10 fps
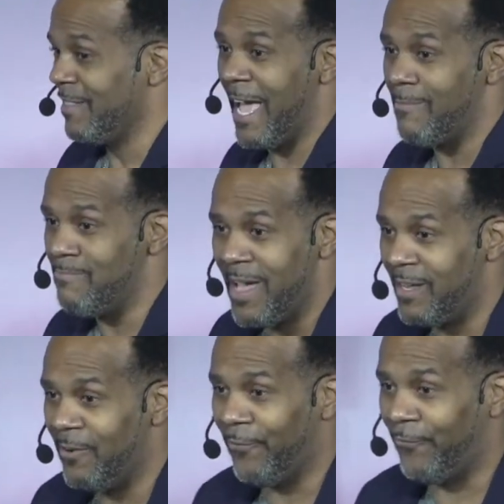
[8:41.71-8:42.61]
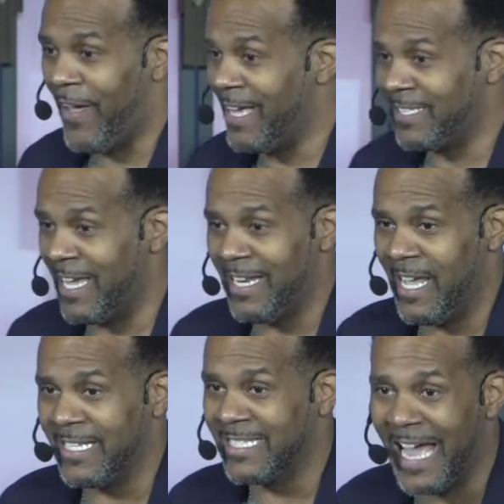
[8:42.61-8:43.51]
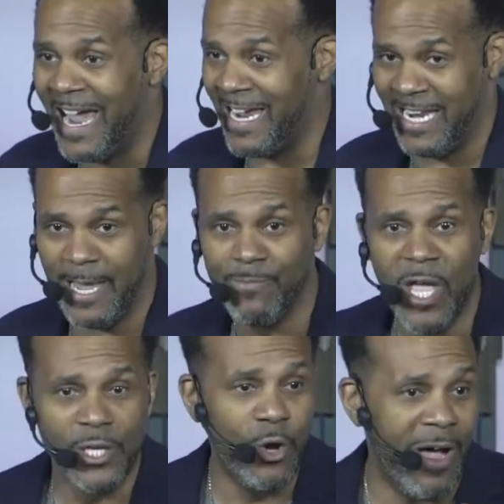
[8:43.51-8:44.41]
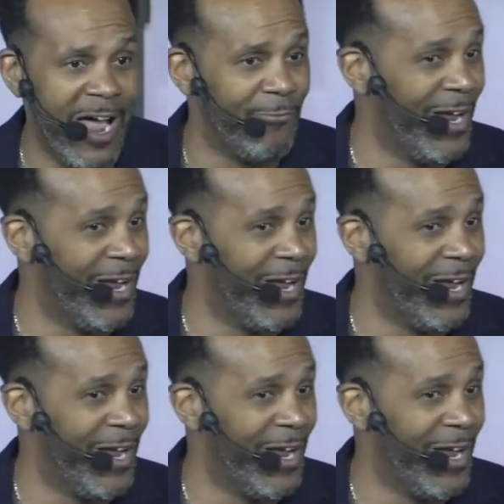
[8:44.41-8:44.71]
that manifest in anxiety. You'll have